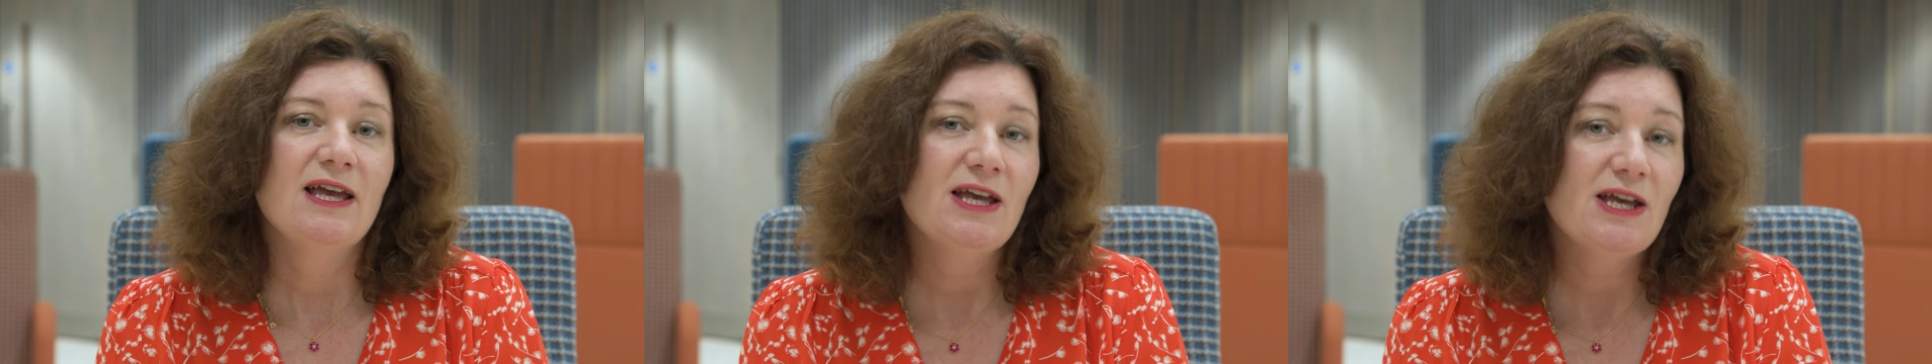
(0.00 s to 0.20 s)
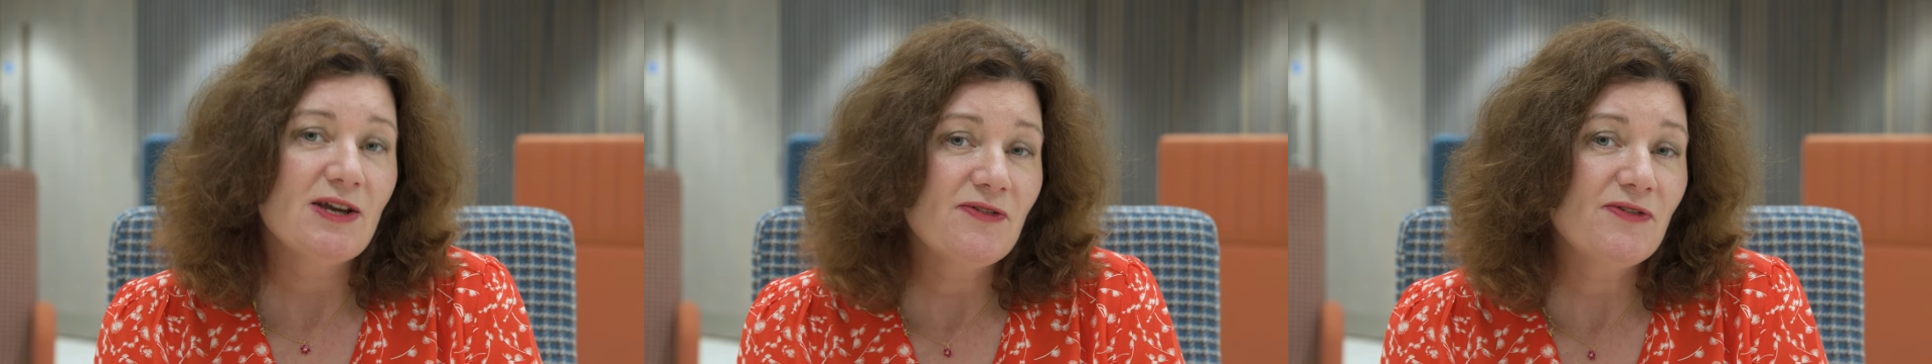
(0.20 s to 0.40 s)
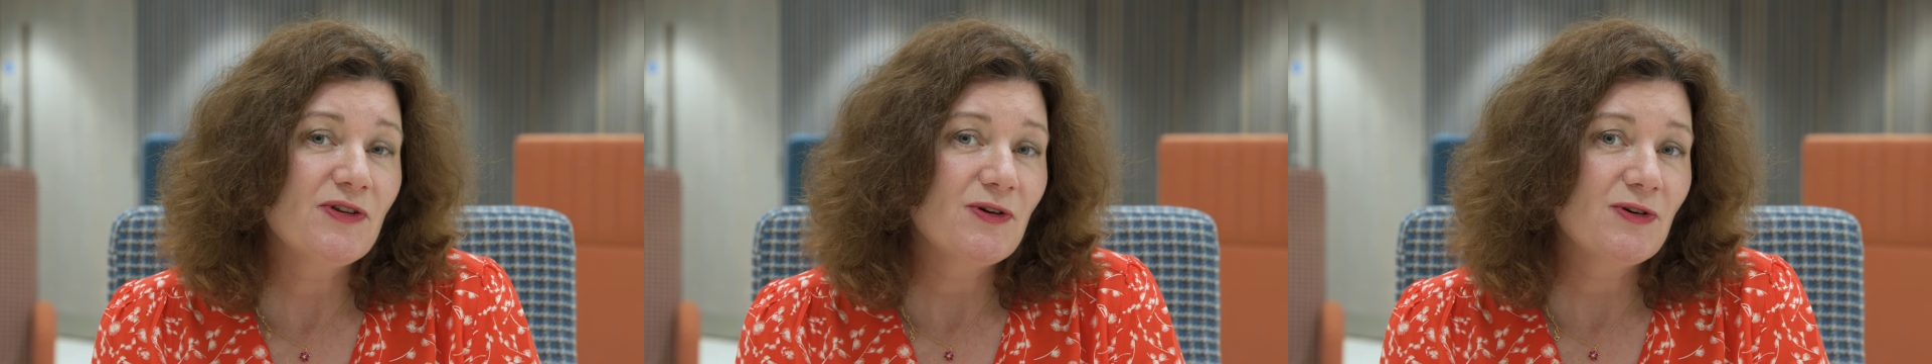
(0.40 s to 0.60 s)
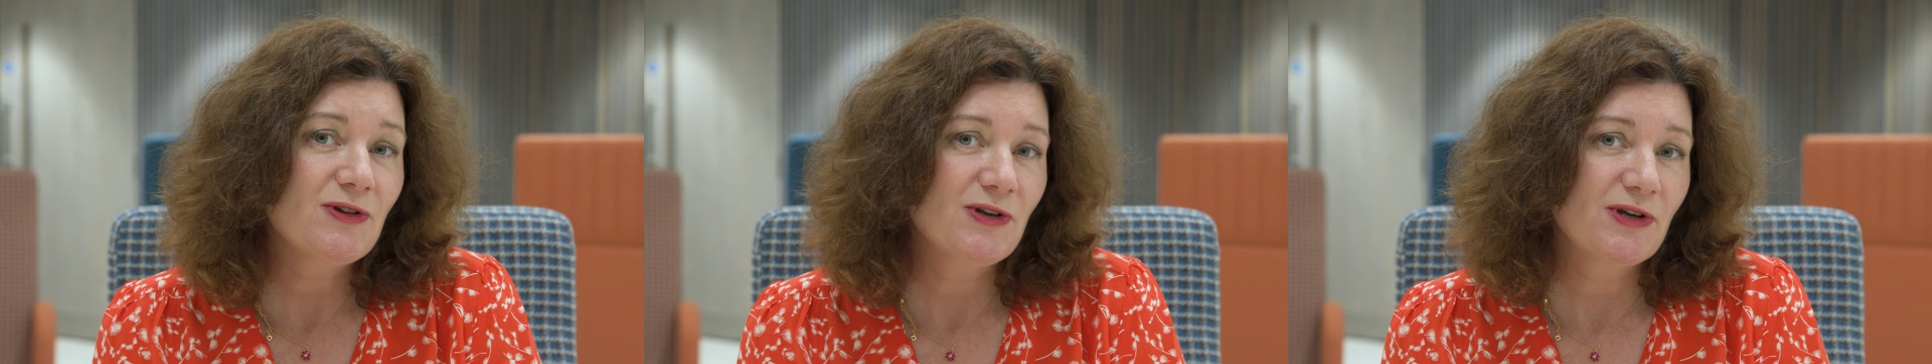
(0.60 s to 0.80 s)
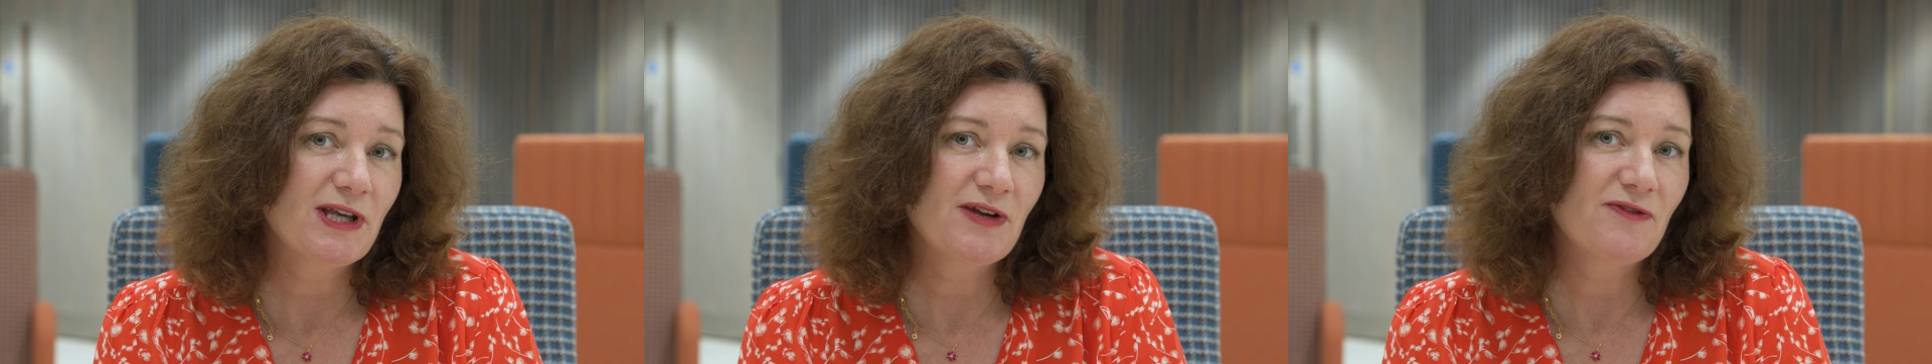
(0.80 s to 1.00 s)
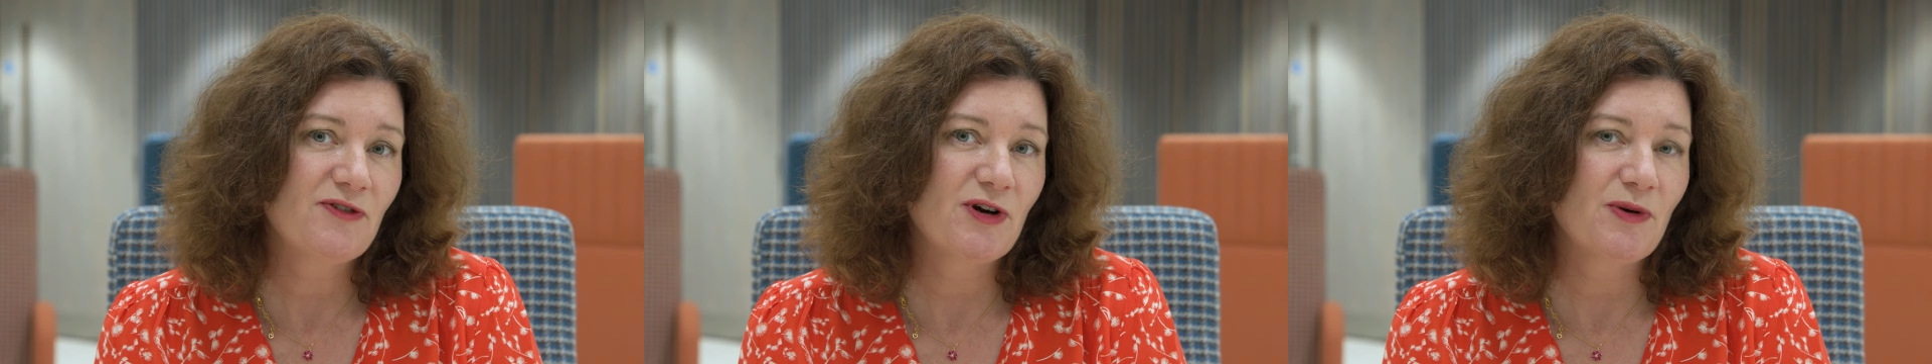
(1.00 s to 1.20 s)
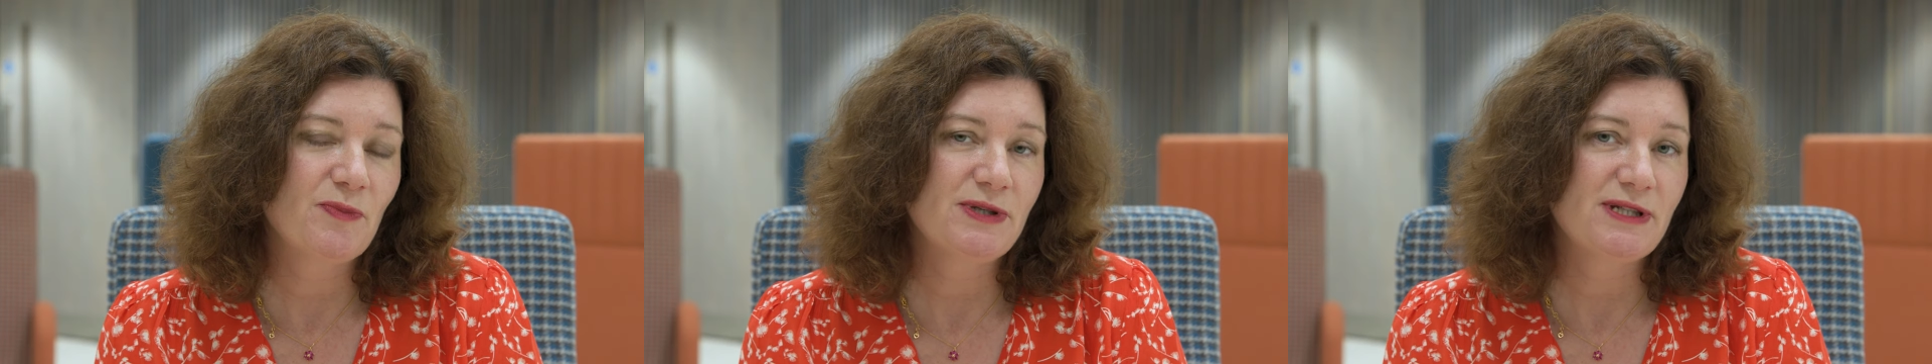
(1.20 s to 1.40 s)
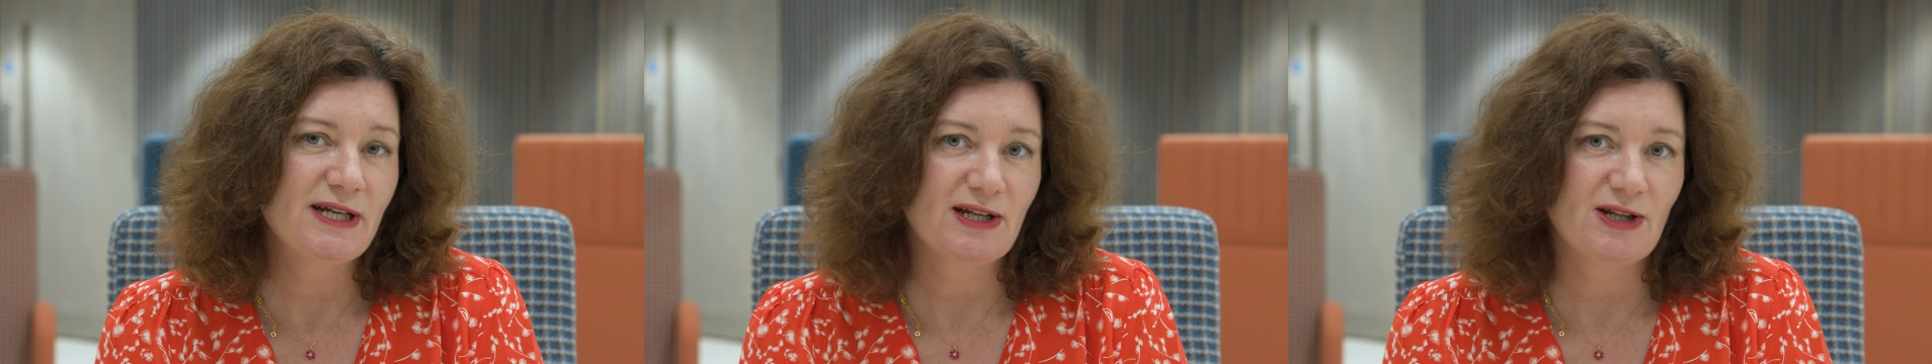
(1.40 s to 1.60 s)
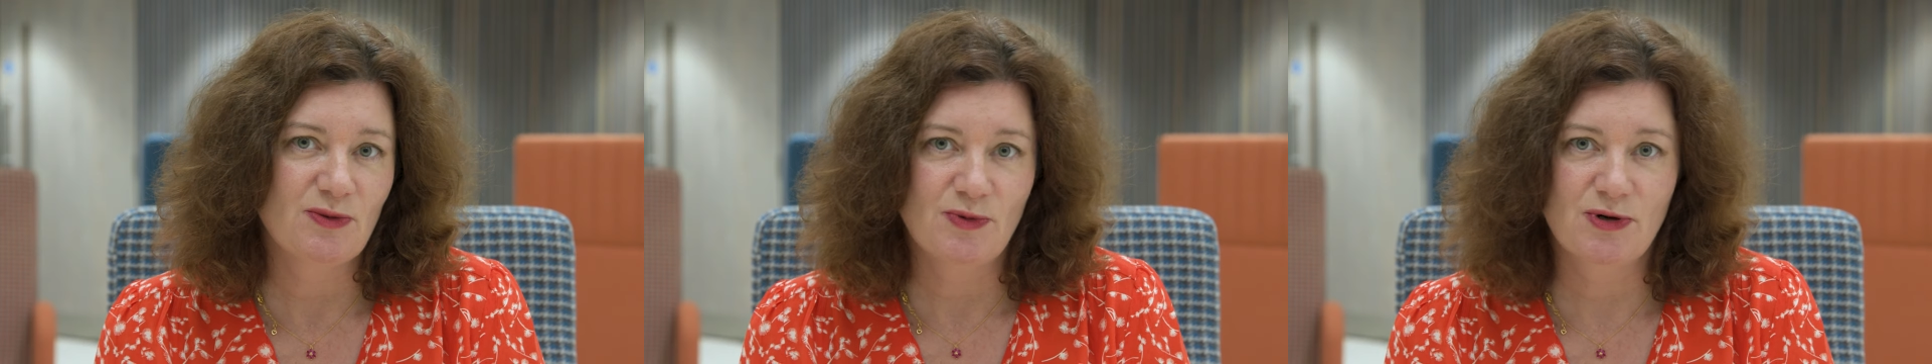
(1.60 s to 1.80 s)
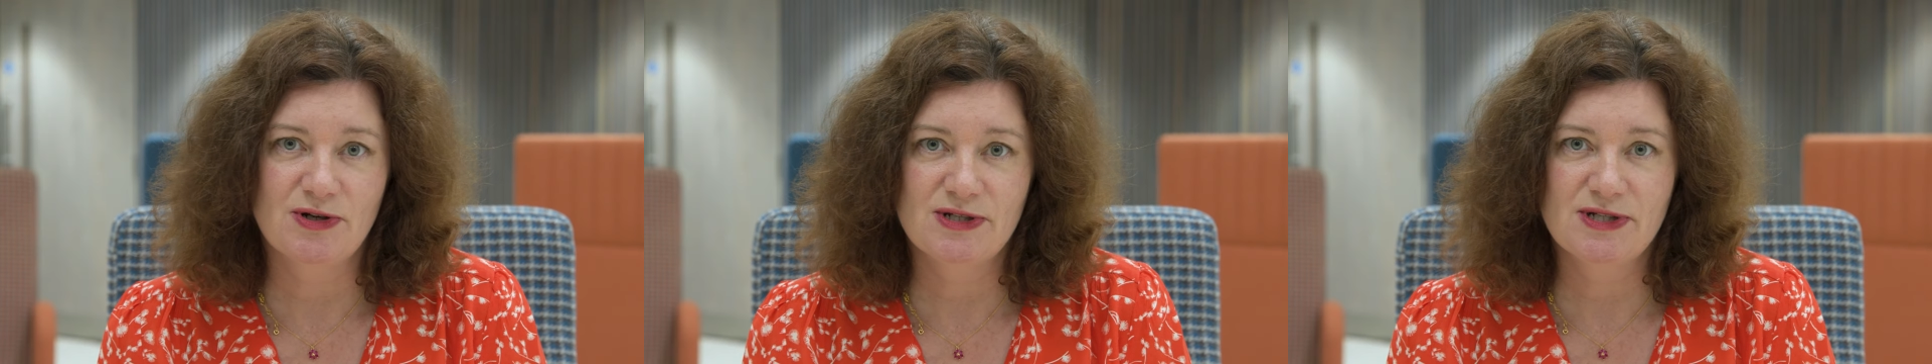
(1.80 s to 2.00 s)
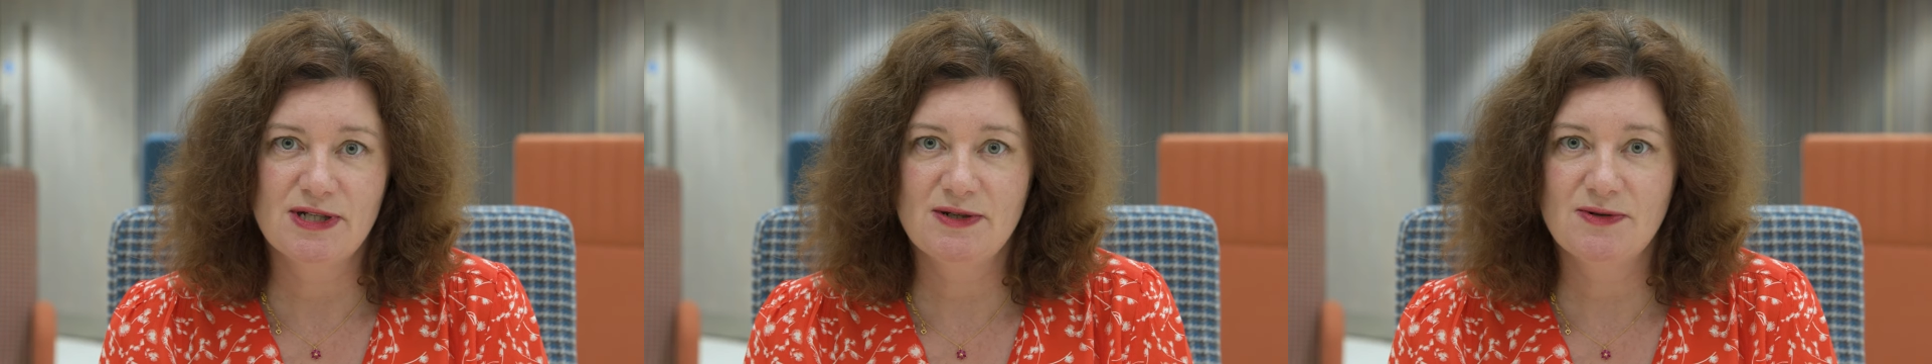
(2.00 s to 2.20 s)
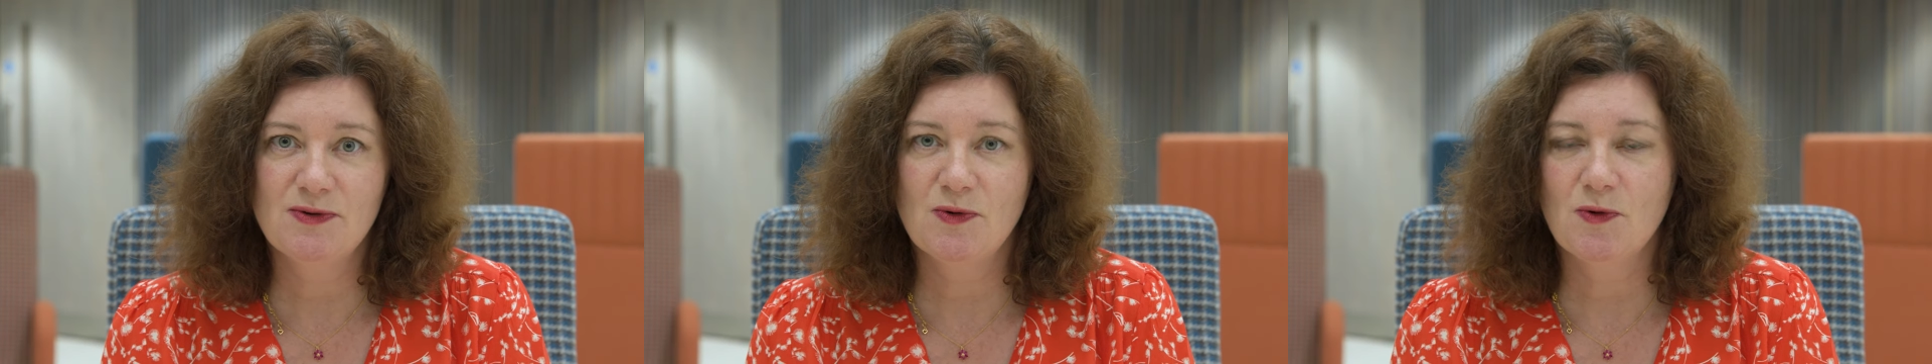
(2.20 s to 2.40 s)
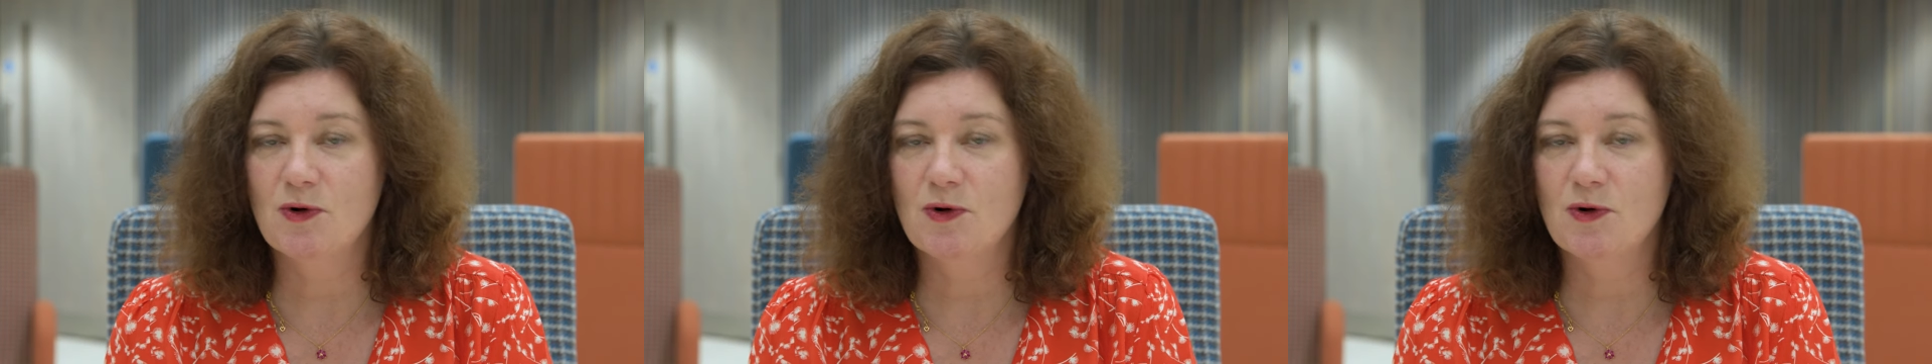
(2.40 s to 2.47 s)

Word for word: If you're looking for a particular person